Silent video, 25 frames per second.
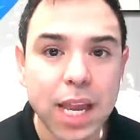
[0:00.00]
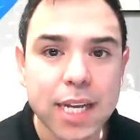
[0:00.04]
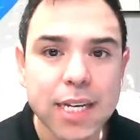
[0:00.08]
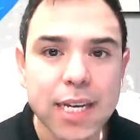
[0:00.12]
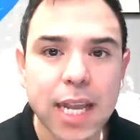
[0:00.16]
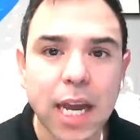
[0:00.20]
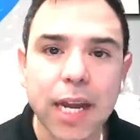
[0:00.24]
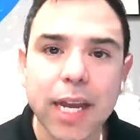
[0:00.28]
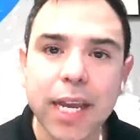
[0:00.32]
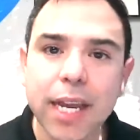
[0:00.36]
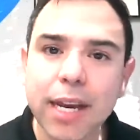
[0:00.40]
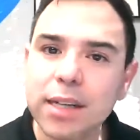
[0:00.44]

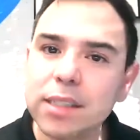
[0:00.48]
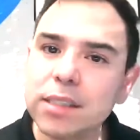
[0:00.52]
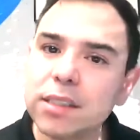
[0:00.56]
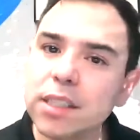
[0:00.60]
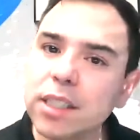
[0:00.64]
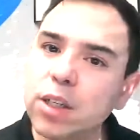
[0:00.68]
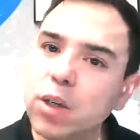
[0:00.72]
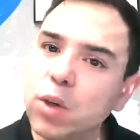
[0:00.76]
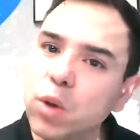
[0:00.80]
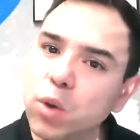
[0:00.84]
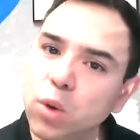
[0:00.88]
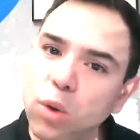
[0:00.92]
Now, here's the
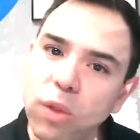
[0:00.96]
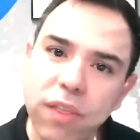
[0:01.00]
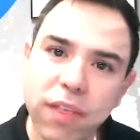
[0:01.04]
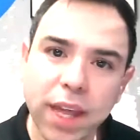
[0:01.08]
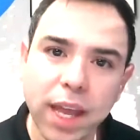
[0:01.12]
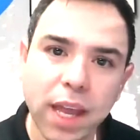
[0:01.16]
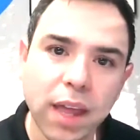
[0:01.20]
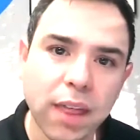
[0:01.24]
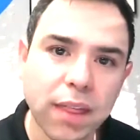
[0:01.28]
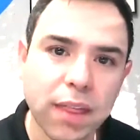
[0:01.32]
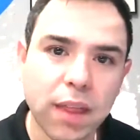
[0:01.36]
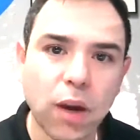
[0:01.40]
cool
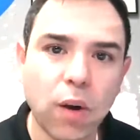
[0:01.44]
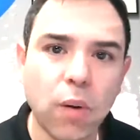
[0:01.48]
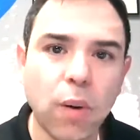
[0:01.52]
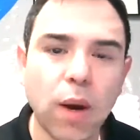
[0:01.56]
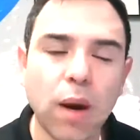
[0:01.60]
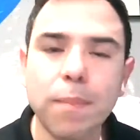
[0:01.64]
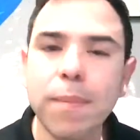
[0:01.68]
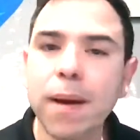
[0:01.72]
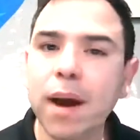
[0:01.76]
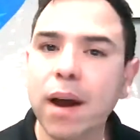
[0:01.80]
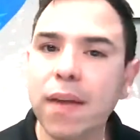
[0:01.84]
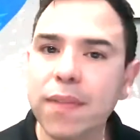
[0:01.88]
thing though
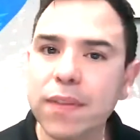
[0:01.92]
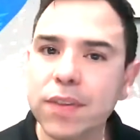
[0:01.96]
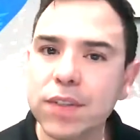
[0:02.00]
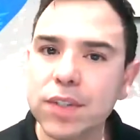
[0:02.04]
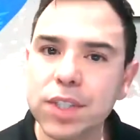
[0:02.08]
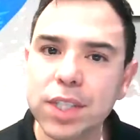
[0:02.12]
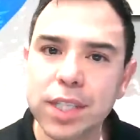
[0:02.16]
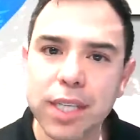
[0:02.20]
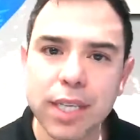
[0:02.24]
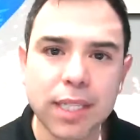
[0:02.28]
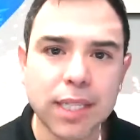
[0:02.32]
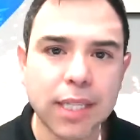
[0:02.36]
about the
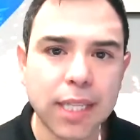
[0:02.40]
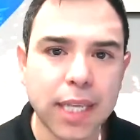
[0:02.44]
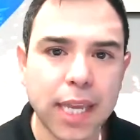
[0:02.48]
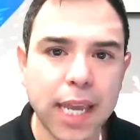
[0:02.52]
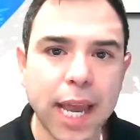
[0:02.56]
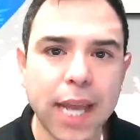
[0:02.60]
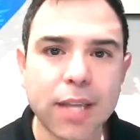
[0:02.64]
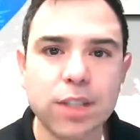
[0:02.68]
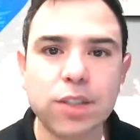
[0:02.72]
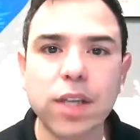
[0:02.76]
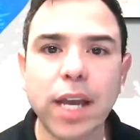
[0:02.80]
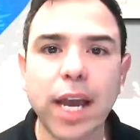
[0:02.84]
C and the
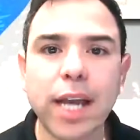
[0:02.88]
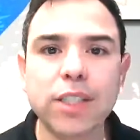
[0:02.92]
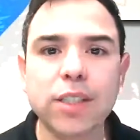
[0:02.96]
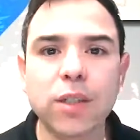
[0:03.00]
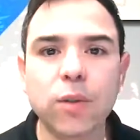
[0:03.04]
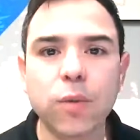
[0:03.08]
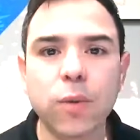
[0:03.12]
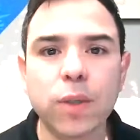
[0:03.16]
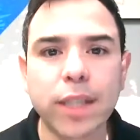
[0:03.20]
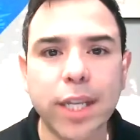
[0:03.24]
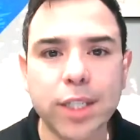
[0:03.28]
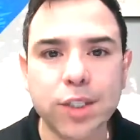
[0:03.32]
S as
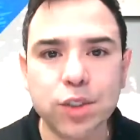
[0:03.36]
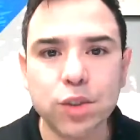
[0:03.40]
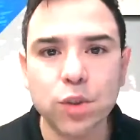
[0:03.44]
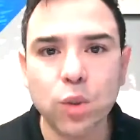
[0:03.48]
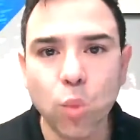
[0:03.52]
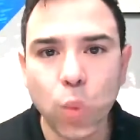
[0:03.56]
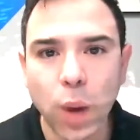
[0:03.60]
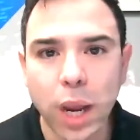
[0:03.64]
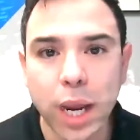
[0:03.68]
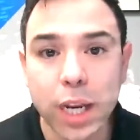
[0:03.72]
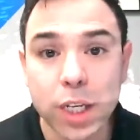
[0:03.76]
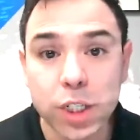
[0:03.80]
it relates to
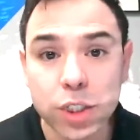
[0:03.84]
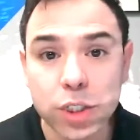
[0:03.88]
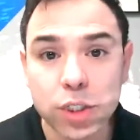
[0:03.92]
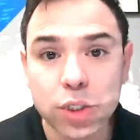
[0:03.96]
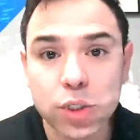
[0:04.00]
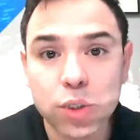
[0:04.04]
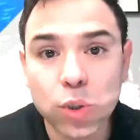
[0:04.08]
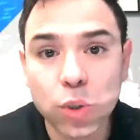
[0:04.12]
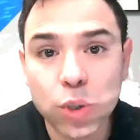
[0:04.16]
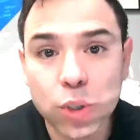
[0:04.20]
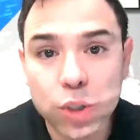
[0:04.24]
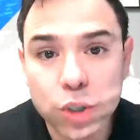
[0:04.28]
wages
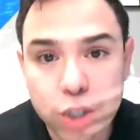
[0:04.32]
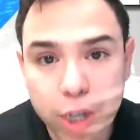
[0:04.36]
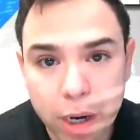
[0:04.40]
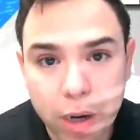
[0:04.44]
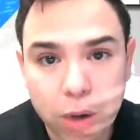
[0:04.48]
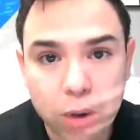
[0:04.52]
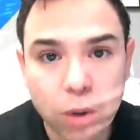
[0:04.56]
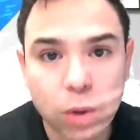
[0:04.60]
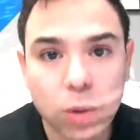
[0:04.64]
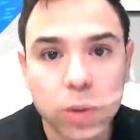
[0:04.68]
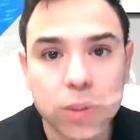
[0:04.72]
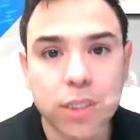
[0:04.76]
to the
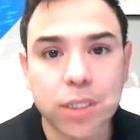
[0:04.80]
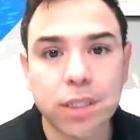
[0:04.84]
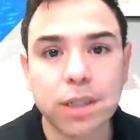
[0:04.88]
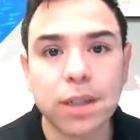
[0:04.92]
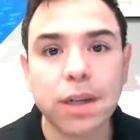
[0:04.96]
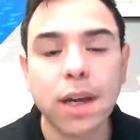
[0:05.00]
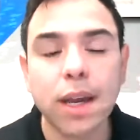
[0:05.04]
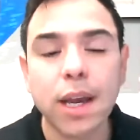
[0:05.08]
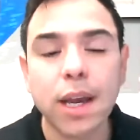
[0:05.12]
shareholder,